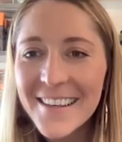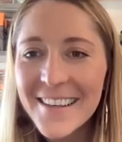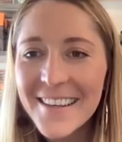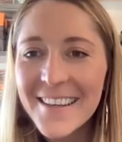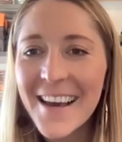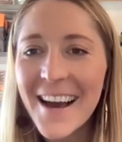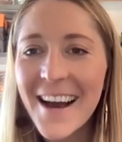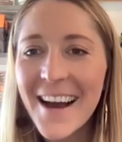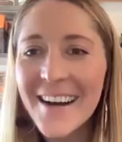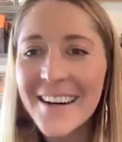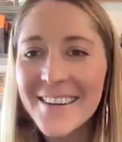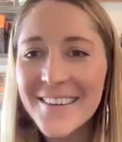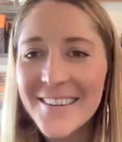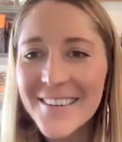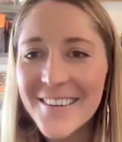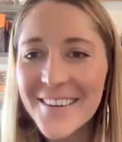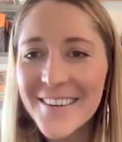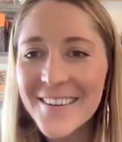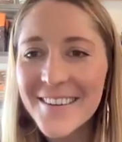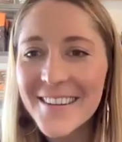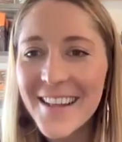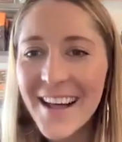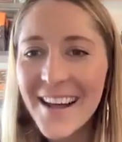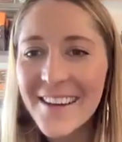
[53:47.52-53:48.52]
Yeah,
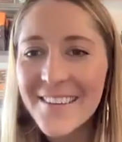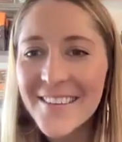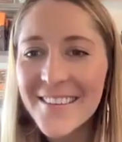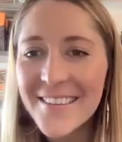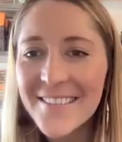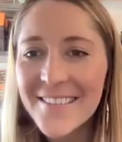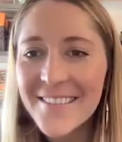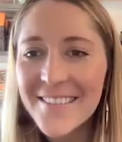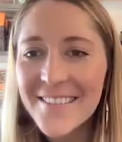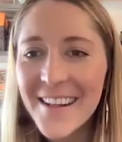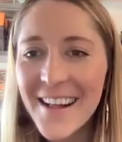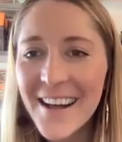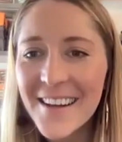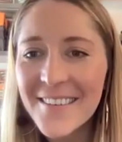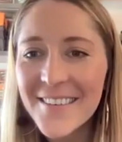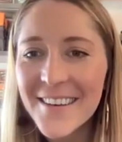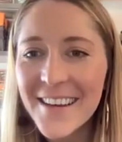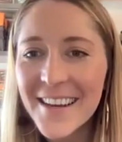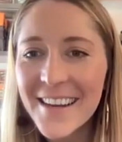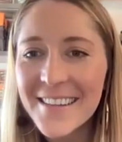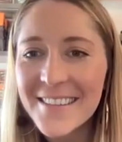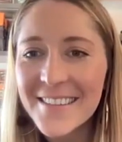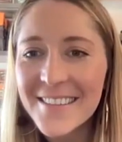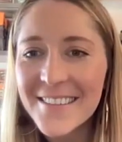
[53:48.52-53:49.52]
cool. Glad
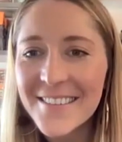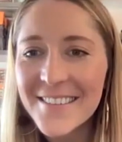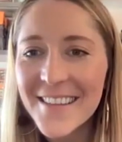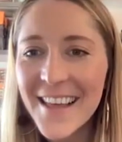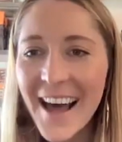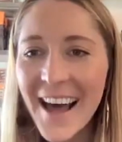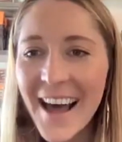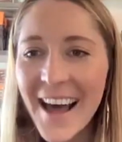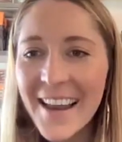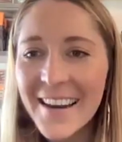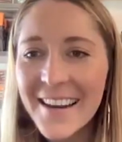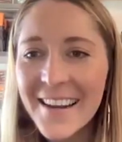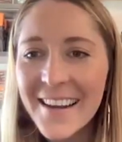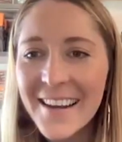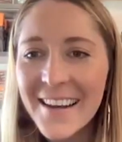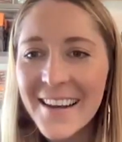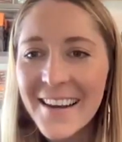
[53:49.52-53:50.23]
we answered that.